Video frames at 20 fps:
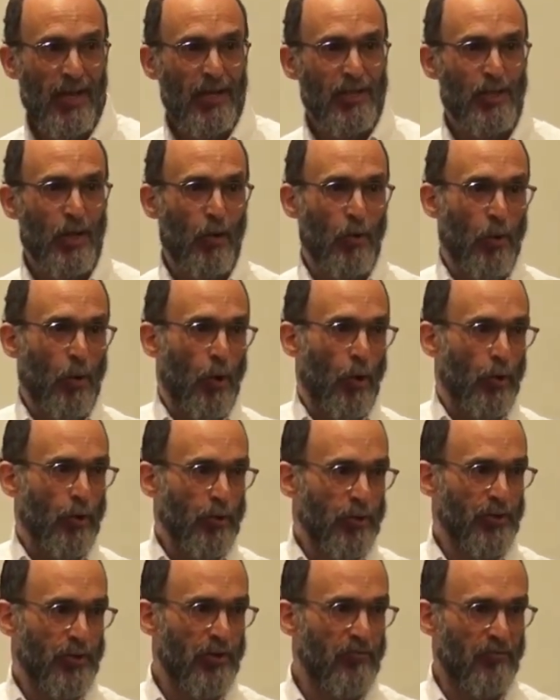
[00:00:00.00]
So
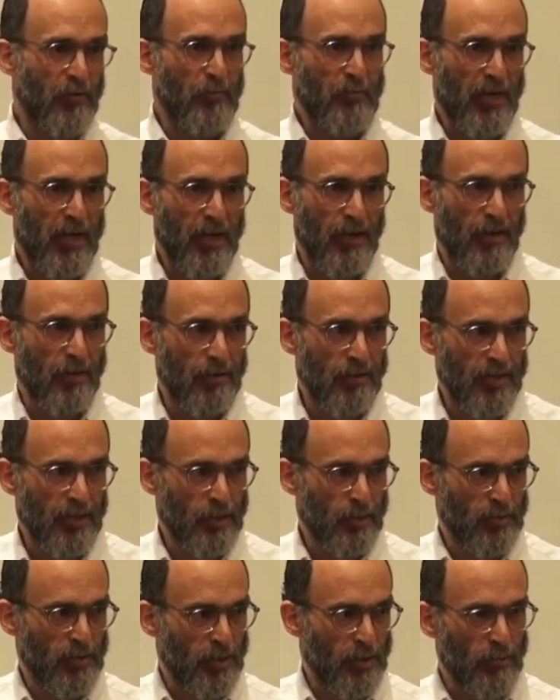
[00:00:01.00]
you see from here,
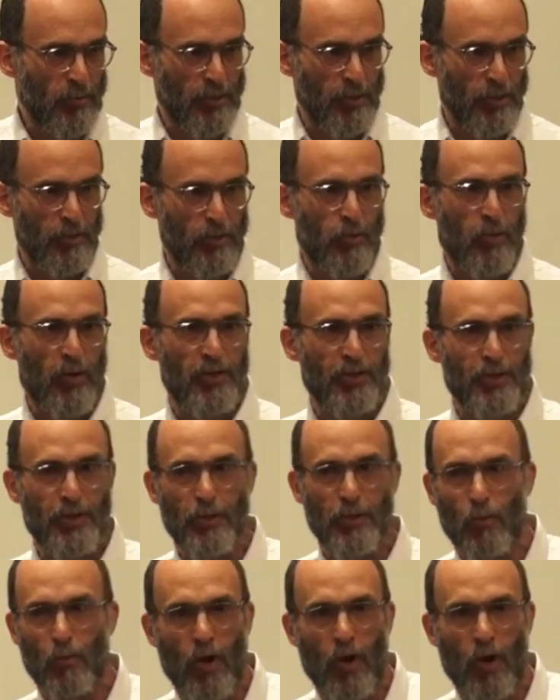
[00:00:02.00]
this was the original question,